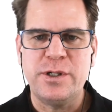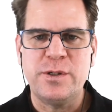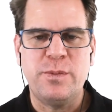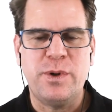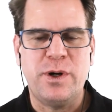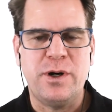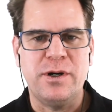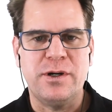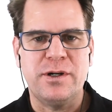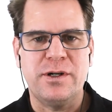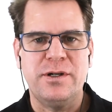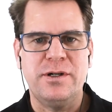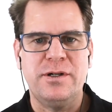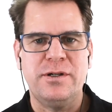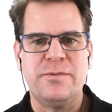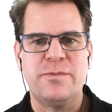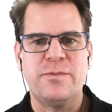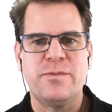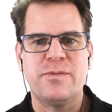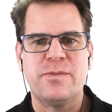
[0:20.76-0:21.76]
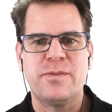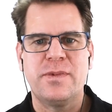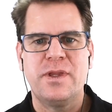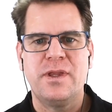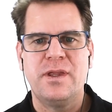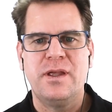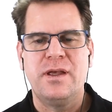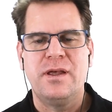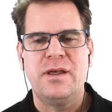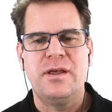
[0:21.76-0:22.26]
Parker.
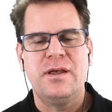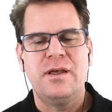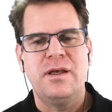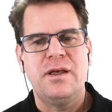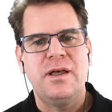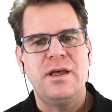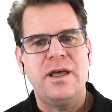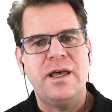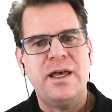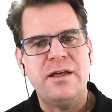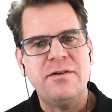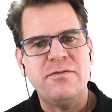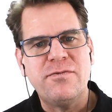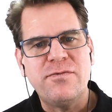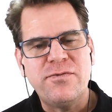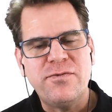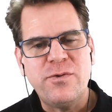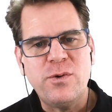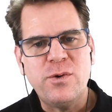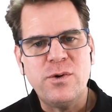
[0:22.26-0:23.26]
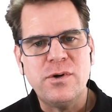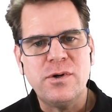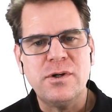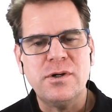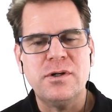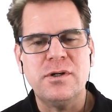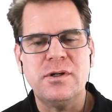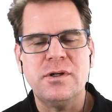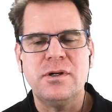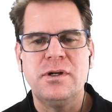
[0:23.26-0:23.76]
And
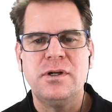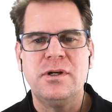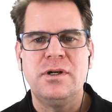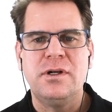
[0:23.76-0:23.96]
for